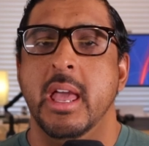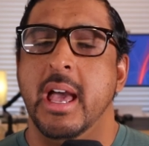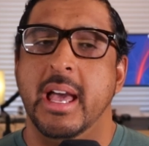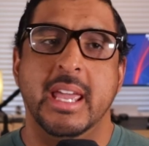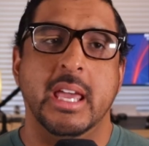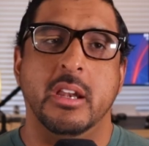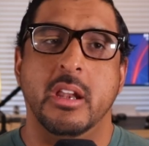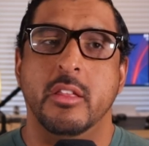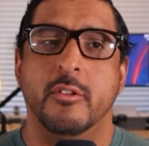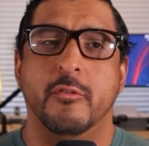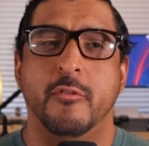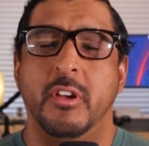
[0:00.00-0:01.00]
Again, another
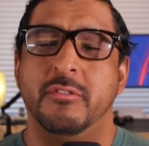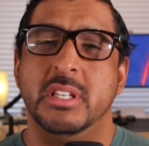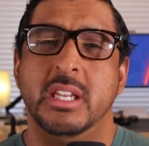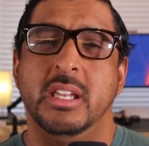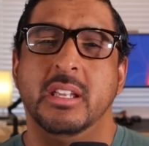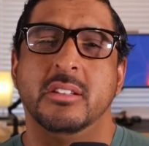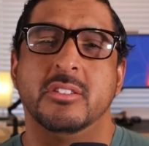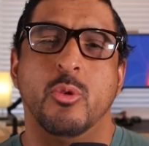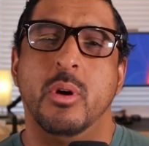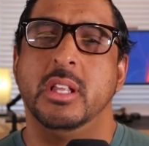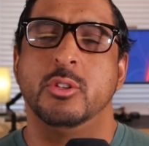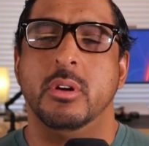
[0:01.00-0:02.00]
15,
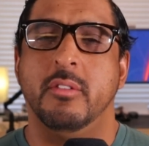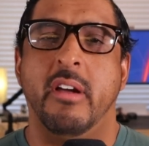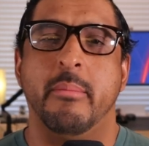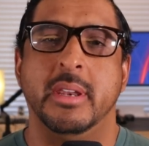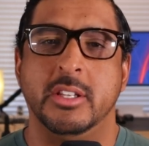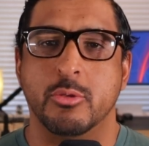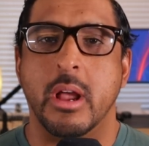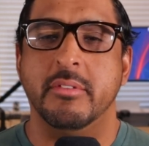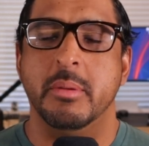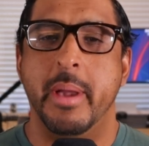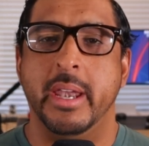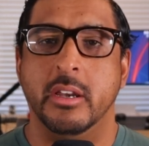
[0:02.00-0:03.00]
20, 25-minute drive
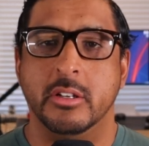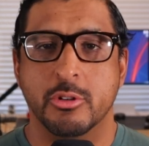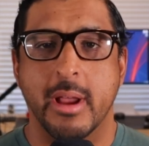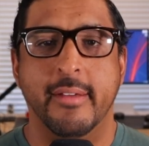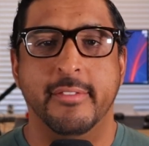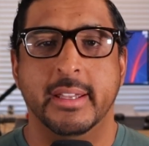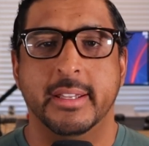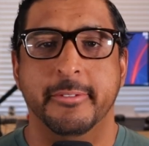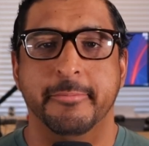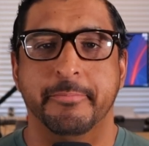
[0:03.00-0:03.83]
depending on traffic.